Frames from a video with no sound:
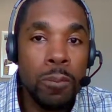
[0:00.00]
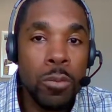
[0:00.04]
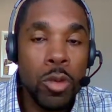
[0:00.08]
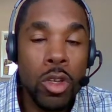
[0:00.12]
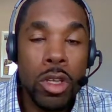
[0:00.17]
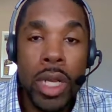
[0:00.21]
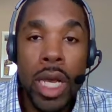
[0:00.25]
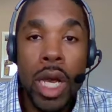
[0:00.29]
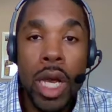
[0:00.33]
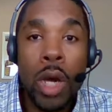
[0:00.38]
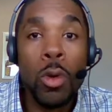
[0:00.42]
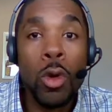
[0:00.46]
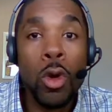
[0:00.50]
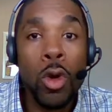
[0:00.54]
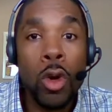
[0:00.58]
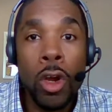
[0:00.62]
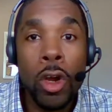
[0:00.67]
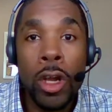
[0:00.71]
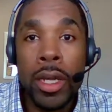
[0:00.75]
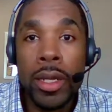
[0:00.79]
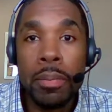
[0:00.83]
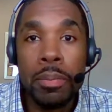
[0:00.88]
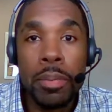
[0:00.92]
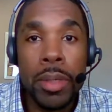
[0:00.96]
you're not
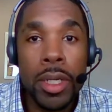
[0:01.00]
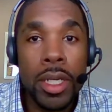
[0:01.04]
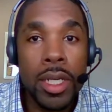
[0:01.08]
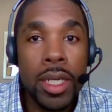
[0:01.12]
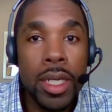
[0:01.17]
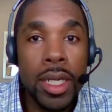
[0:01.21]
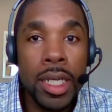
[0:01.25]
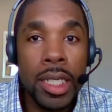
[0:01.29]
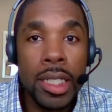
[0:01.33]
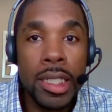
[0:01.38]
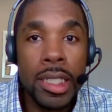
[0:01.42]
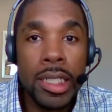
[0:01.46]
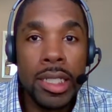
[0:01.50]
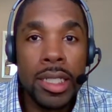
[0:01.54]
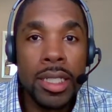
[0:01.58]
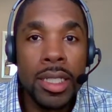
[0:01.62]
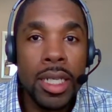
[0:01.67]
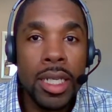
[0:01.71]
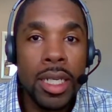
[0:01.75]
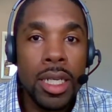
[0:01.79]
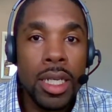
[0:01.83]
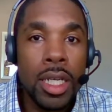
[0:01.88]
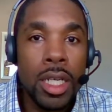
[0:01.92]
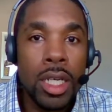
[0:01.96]
worried because
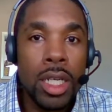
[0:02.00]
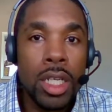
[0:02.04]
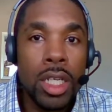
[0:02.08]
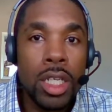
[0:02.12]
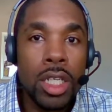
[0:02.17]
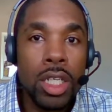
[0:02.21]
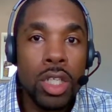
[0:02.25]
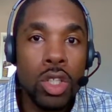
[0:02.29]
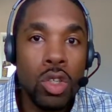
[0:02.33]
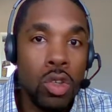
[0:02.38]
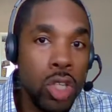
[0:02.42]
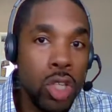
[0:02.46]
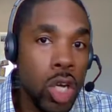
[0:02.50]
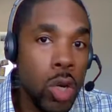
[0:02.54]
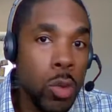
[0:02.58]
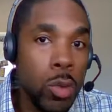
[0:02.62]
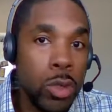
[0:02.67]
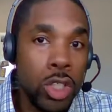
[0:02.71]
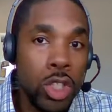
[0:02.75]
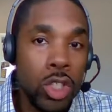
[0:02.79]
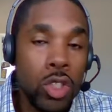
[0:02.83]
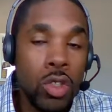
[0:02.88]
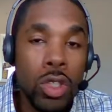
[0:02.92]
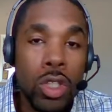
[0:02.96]
you know
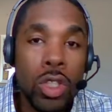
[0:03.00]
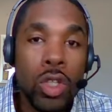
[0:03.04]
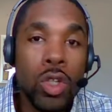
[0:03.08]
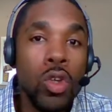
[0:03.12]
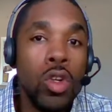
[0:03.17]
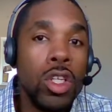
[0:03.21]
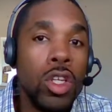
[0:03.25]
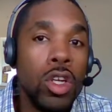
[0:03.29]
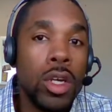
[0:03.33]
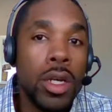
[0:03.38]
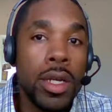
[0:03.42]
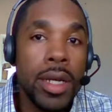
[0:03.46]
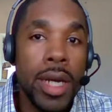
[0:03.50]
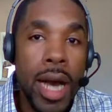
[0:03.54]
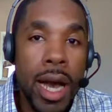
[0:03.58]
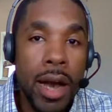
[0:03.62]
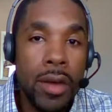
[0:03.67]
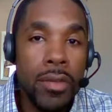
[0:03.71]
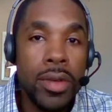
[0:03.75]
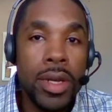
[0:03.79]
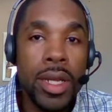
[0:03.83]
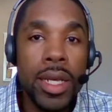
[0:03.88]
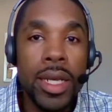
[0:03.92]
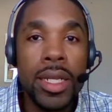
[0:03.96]
what you do and you're
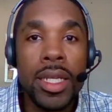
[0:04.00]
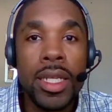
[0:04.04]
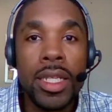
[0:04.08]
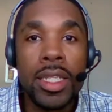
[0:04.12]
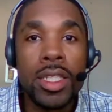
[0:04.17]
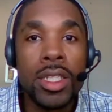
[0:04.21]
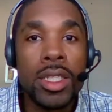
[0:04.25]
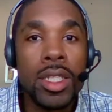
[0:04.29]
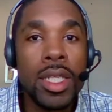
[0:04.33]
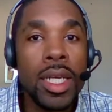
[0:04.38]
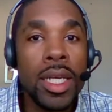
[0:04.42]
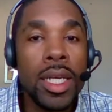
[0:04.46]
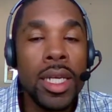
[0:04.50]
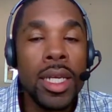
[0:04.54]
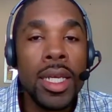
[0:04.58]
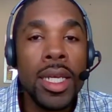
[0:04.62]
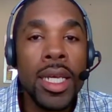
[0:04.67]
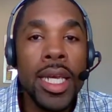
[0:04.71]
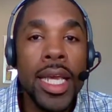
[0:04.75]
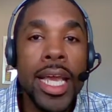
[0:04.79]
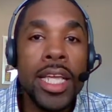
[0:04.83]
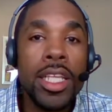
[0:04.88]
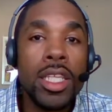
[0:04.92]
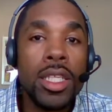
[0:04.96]
confident
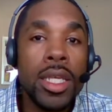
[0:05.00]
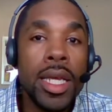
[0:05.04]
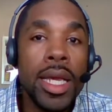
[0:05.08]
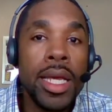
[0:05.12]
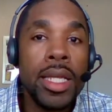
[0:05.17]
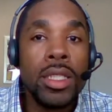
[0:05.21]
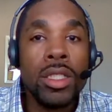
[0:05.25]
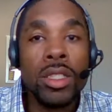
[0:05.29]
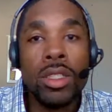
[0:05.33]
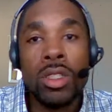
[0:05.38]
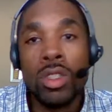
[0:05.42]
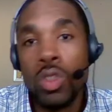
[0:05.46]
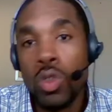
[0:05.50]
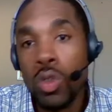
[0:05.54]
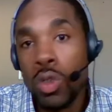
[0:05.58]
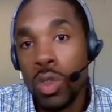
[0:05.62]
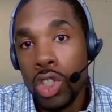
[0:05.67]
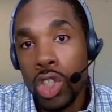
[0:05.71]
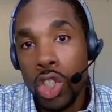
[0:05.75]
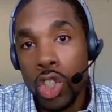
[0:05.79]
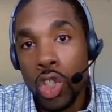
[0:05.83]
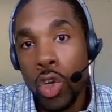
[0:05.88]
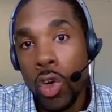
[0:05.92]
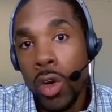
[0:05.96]
and you
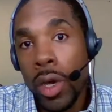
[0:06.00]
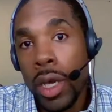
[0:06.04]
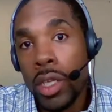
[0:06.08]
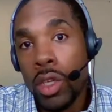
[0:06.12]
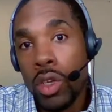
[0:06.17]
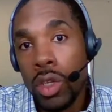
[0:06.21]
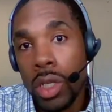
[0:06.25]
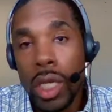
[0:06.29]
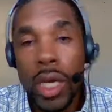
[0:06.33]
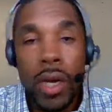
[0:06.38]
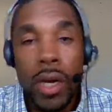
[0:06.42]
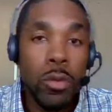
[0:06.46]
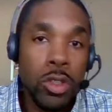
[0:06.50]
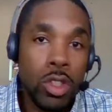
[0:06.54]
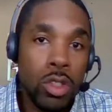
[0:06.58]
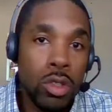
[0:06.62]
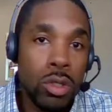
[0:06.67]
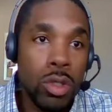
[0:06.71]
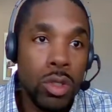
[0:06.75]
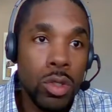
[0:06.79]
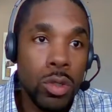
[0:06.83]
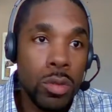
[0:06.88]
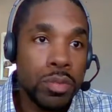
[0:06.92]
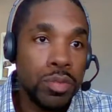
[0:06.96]
enjoy and you love what
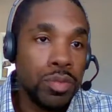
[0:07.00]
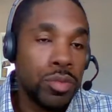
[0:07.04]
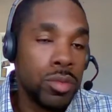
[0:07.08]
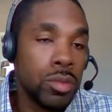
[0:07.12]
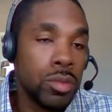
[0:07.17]
you do.